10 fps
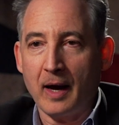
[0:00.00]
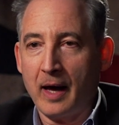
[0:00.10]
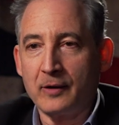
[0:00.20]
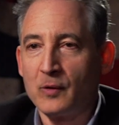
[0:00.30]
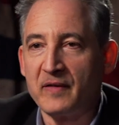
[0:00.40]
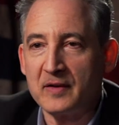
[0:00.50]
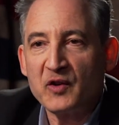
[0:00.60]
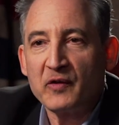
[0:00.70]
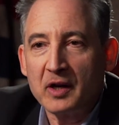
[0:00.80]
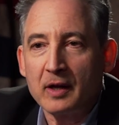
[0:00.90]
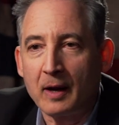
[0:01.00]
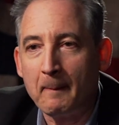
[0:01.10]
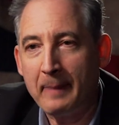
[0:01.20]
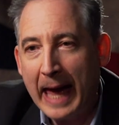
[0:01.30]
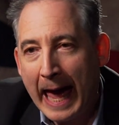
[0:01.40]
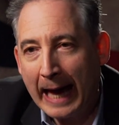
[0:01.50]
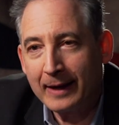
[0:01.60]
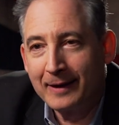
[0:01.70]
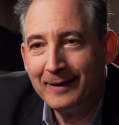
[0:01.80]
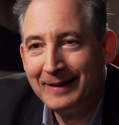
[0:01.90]
I don't know if I was ever going to come
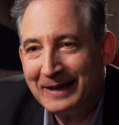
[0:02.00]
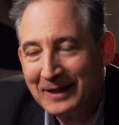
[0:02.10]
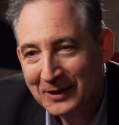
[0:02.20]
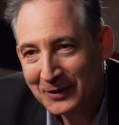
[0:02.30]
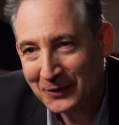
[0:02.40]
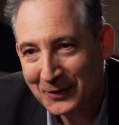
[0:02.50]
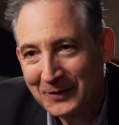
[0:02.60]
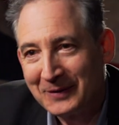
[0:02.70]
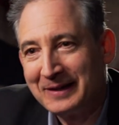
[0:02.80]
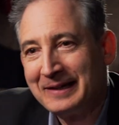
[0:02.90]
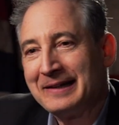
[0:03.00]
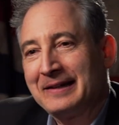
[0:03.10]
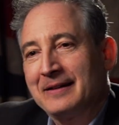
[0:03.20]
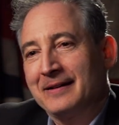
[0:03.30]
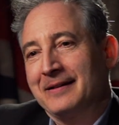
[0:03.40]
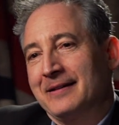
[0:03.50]
back. Yeah. You know? and that happens.